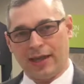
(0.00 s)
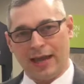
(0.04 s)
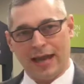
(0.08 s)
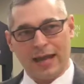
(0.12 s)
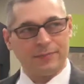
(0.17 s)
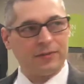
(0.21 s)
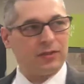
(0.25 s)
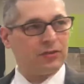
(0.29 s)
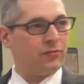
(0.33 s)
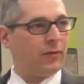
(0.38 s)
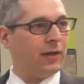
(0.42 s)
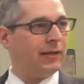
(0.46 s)

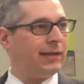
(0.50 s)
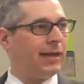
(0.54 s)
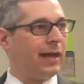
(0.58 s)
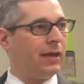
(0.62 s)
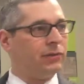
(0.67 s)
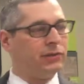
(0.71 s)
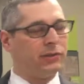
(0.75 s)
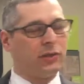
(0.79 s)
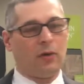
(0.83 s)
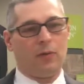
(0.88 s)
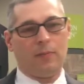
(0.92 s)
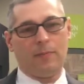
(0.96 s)
cabinets right
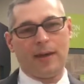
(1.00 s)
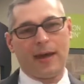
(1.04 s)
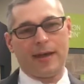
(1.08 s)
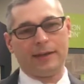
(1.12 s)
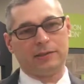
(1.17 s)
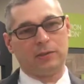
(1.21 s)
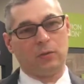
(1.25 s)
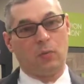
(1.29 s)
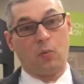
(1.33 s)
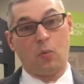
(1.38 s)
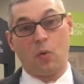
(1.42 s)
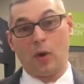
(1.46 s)
now is going
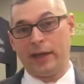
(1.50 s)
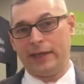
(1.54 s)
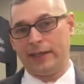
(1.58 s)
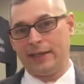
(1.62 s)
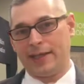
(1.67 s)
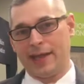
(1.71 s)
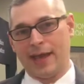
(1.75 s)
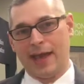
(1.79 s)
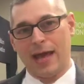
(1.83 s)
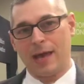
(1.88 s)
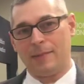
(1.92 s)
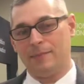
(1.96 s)
back to
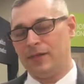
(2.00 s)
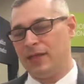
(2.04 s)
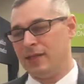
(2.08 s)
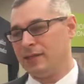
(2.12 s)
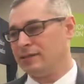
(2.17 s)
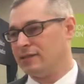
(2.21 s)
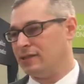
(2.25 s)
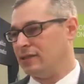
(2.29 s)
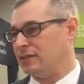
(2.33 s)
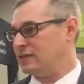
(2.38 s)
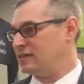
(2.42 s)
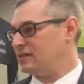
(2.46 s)
white
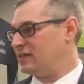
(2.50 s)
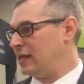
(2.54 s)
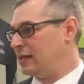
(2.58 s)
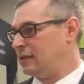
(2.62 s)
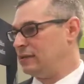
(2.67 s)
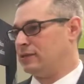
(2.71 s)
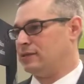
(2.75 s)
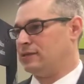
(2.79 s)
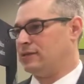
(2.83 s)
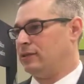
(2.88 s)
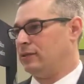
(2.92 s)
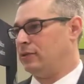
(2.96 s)
cabinets and
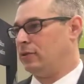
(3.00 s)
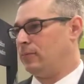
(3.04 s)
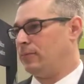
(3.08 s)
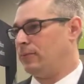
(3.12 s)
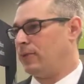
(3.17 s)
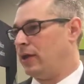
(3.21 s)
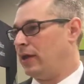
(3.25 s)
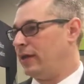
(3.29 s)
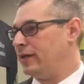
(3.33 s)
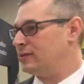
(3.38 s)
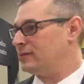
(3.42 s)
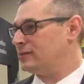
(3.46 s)
stainless steel
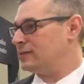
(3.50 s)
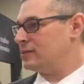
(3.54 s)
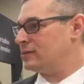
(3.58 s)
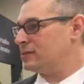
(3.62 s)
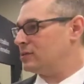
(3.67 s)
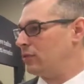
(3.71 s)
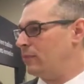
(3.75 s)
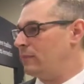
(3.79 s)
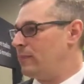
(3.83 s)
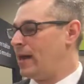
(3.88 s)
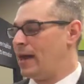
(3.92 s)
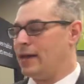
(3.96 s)
appliances.
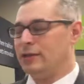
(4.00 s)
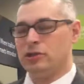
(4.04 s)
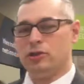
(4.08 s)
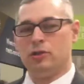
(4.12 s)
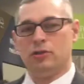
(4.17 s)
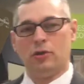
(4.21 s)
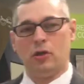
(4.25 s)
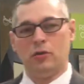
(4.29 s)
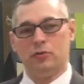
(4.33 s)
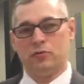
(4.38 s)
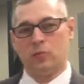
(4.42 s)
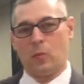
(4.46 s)
So
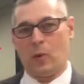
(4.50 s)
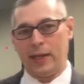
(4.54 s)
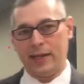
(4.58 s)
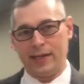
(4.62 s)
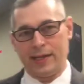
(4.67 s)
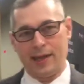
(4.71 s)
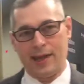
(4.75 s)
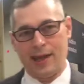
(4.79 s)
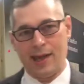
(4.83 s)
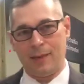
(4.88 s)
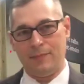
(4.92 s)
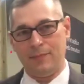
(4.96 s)
imagine those
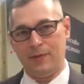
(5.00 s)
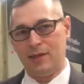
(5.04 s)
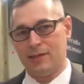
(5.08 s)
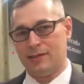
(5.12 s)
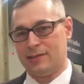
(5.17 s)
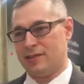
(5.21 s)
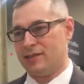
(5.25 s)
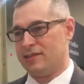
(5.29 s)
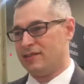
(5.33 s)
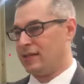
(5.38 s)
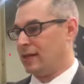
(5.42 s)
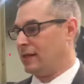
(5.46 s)
white
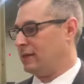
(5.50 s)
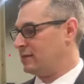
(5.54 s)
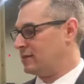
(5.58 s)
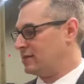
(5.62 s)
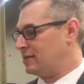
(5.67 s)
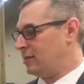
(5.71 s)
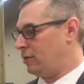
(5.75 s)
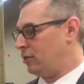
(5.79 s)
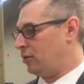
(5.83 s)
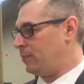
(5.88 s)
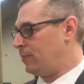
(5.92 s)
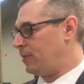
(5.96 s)
cabinets and stainless
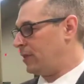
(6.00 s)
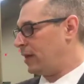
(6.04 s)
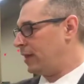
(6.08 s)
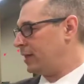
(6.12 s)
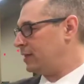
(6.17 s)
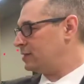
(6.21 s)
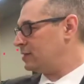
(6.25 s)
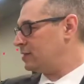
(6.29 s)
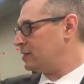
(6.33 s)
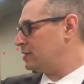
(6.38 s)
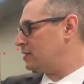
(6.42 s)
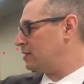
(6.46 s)
steel
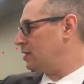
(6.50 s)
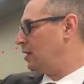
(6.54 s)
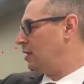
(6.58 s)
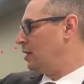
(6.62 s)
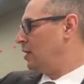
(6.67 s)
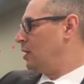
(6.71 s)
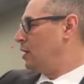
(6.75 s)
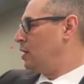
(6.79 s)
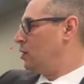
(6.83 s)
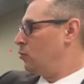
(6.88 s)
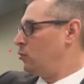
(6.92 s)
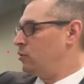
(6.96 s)
appliances
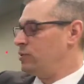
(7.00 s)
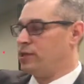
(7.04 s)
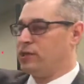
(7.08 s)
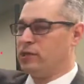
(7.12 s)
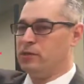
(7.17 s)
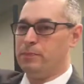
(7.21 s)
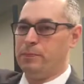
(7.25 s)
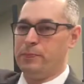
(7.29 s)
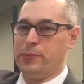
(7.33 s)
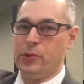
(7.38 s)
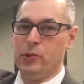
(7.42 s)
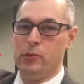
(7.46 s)
with
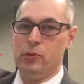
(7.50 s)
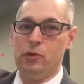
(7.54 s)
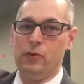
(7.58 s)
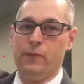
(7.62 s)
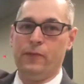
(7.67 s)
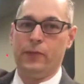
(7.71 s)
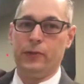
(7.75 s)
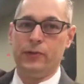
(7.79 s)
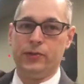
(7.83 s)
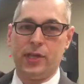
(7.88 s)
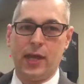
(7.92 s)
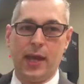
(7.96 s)
this
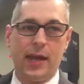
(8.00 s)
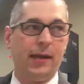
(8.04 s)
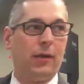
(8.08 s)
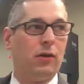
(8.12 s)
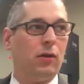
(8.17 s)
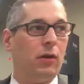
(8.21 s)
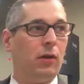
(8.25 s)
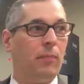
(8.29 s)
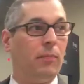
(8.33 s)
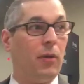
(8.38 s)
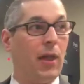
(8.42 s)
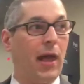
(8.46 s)
beautiful
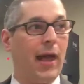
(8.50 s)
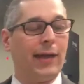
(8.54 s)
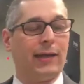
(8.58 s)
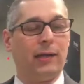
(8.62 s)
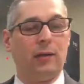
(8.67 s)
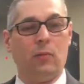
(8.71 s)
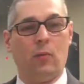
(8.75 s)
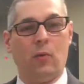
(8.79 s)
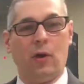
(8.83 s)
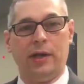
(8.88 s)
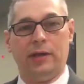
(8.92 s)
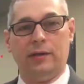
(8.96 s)
take on a black
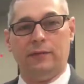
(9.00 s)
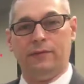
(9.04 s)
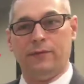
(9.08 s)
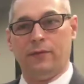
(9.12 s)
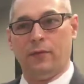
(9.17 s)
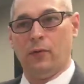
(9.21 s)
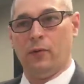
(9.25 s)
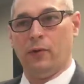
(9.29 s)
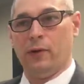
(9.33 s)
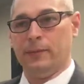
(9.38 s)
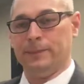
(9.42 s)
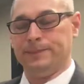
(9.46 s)
and white
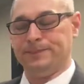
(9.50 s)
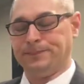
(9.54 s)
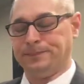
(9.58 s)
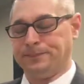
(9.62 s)
floor.